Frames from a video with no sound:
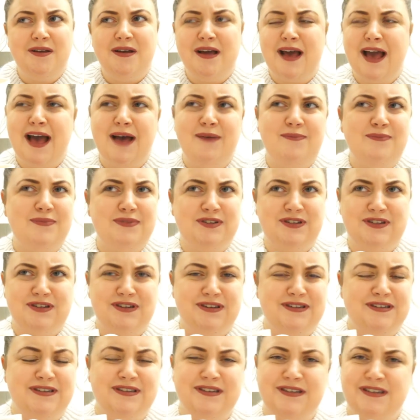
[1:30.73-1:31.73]

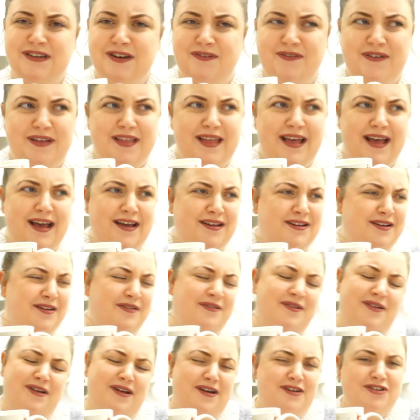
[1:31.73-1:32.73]
hamsters and stuff like that, and
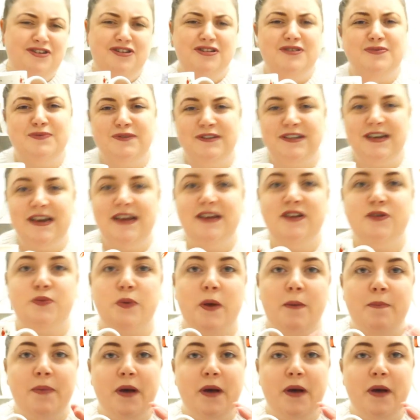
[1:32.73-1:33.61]
I just wasn't into it,